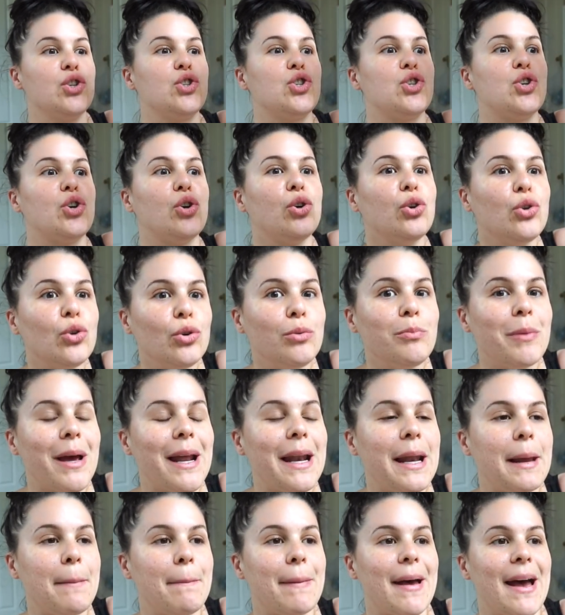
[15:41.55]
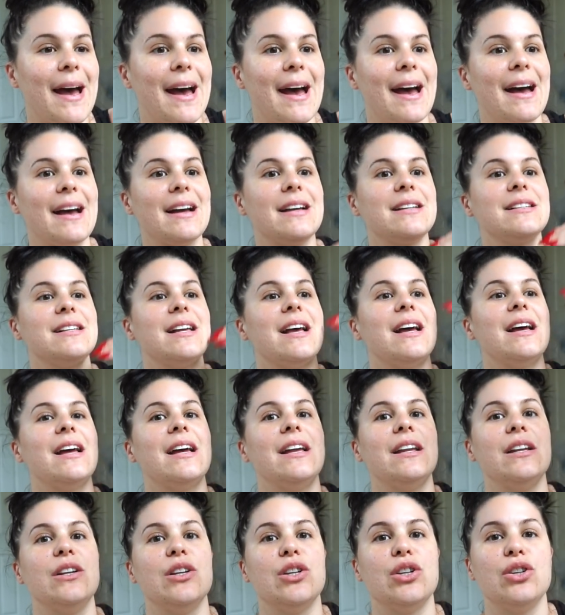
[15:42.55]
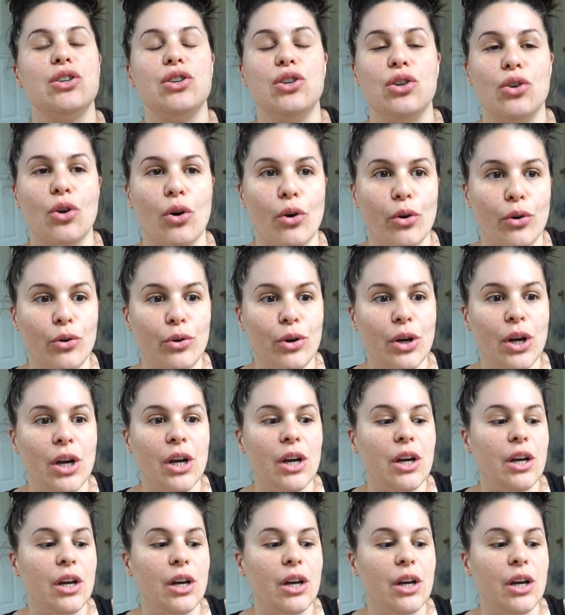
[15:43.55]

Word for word: too many bags, and you know,